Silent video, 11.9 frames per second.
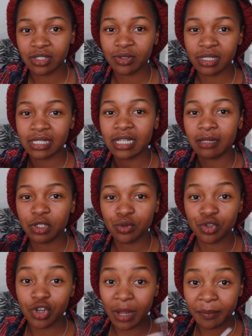So this helps to
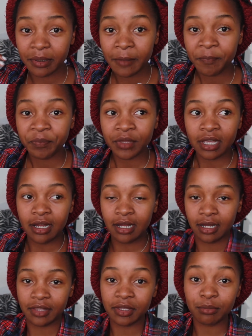trap
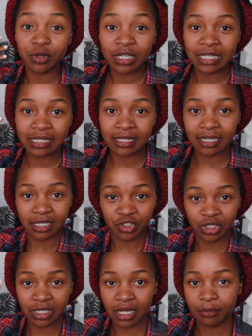the body heat that's
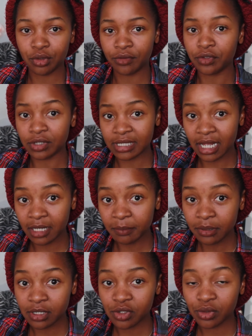actually coming off your
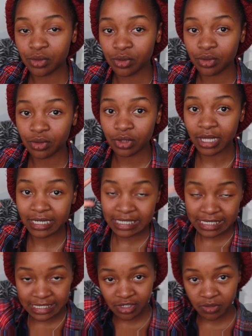scalp, so that
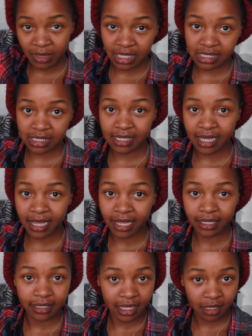heat remains in there
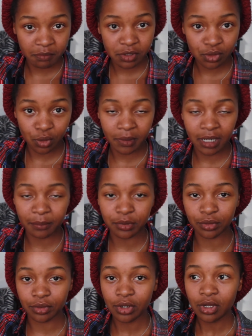and helps open up
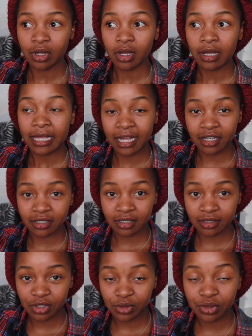your hair
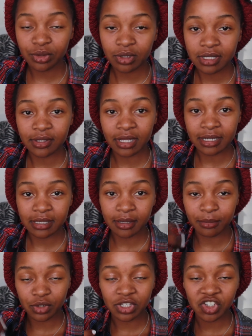cuticles so that the
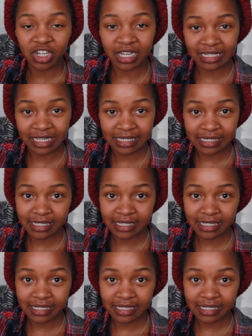moisture can get